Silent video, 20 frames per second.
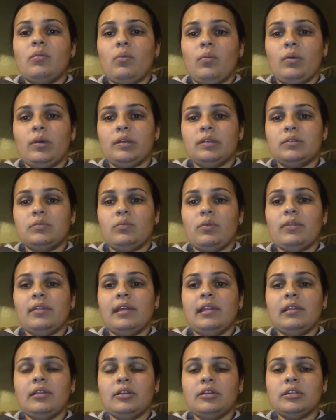was when
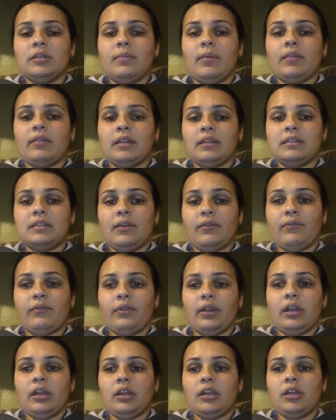they learned about the
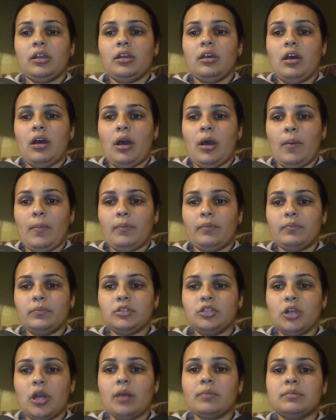different
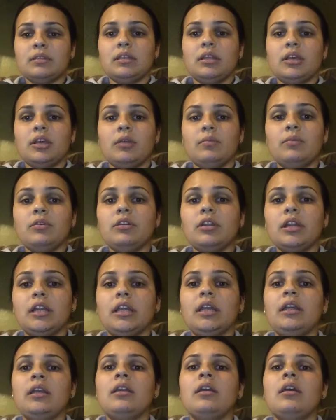jobs in the
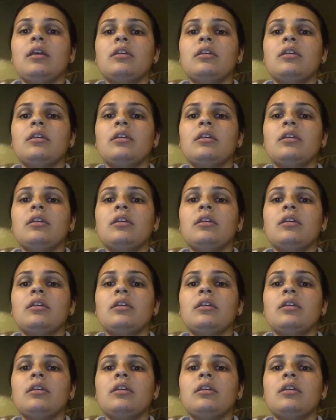community.